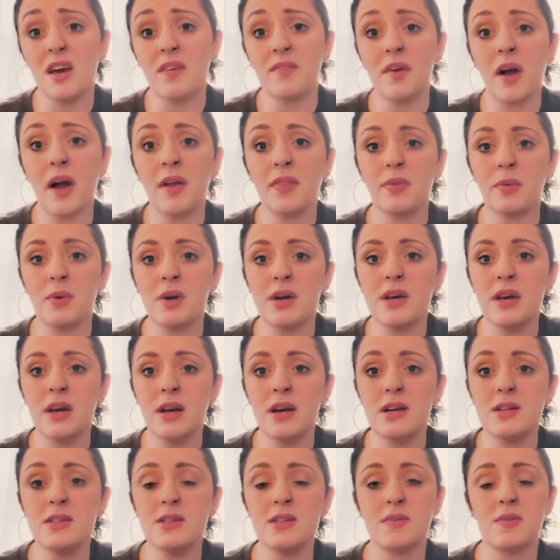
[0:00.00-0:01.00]
I've got 3
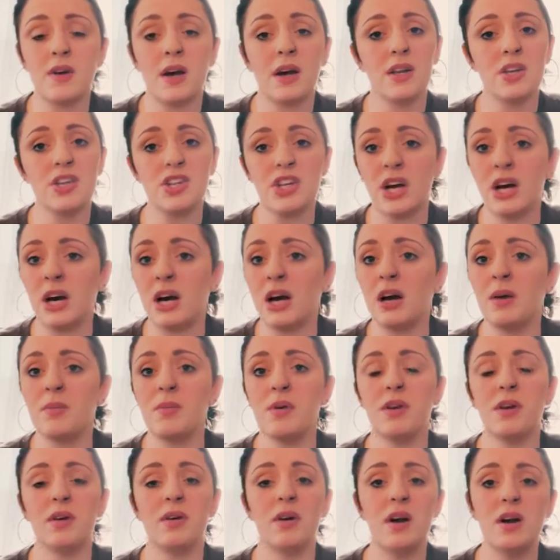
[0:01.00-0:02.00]
kids. I've got a job,
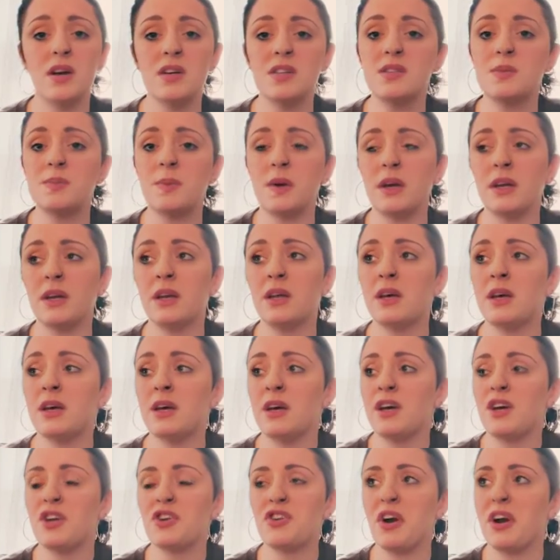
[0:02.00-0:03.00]
a husband,
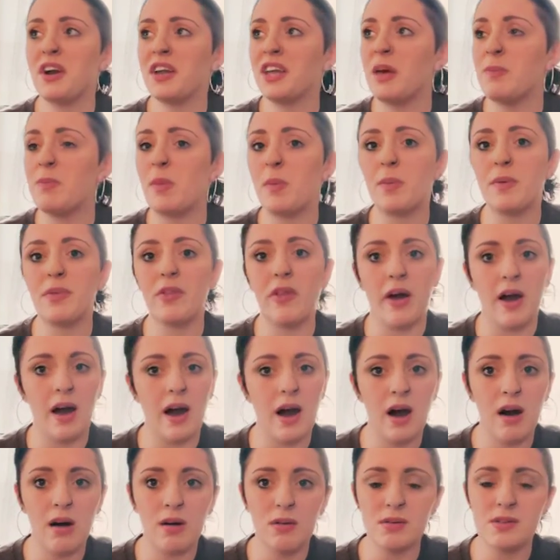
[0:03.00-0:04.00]
trying to keep up with the
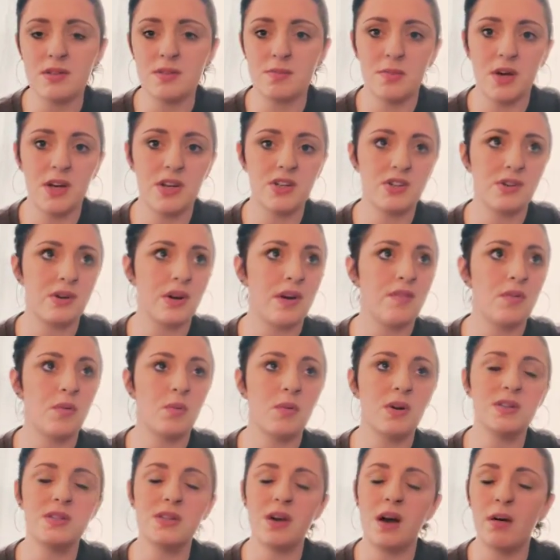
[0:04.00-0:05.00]
house, make sure
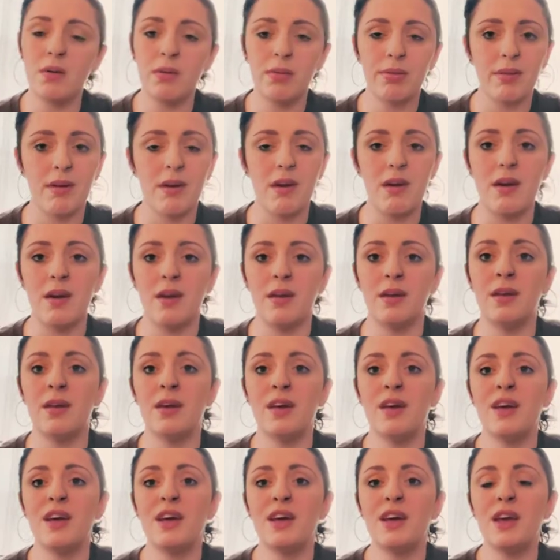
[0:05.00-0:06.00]
everyone's healthy, and
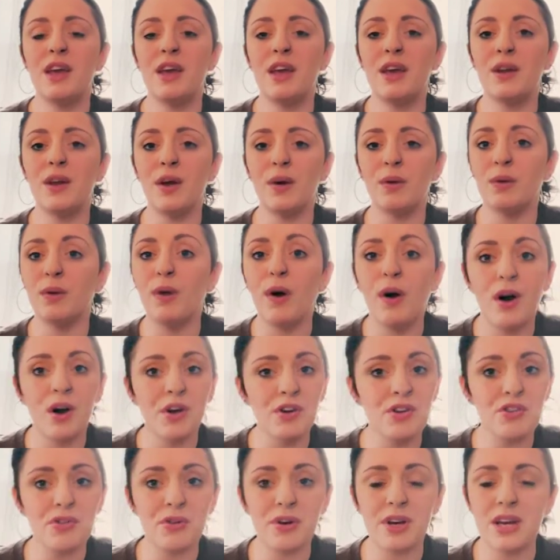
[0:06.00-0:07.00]

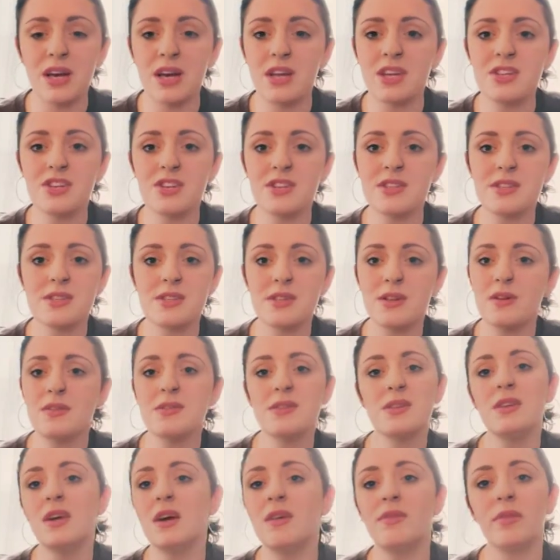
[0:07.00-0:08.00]
laundry. It's just,
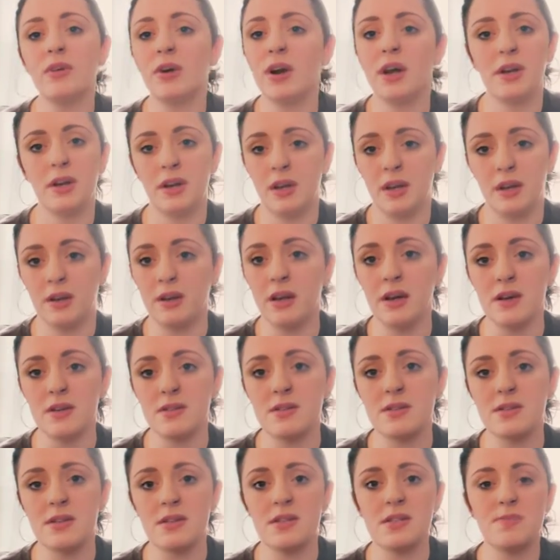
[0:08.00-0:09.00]
there's a never-ending
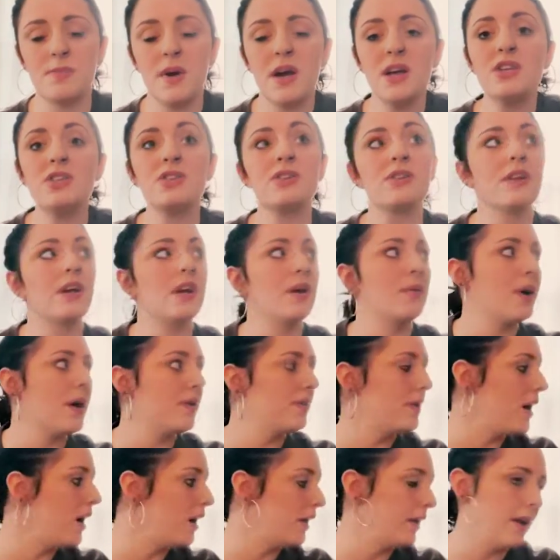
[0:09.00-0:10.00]
list, especially
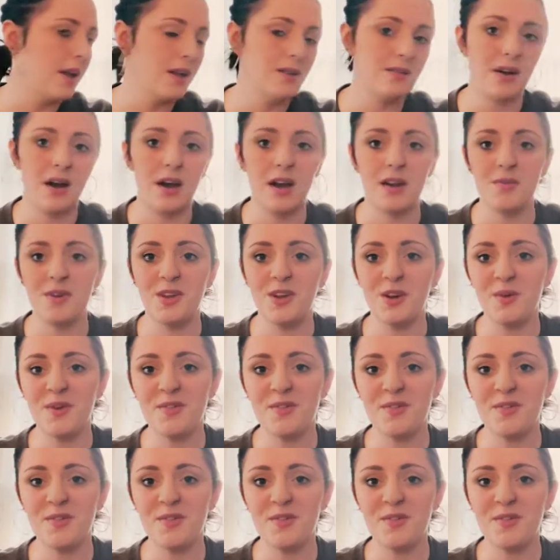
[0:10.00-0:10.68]
around the holiday time.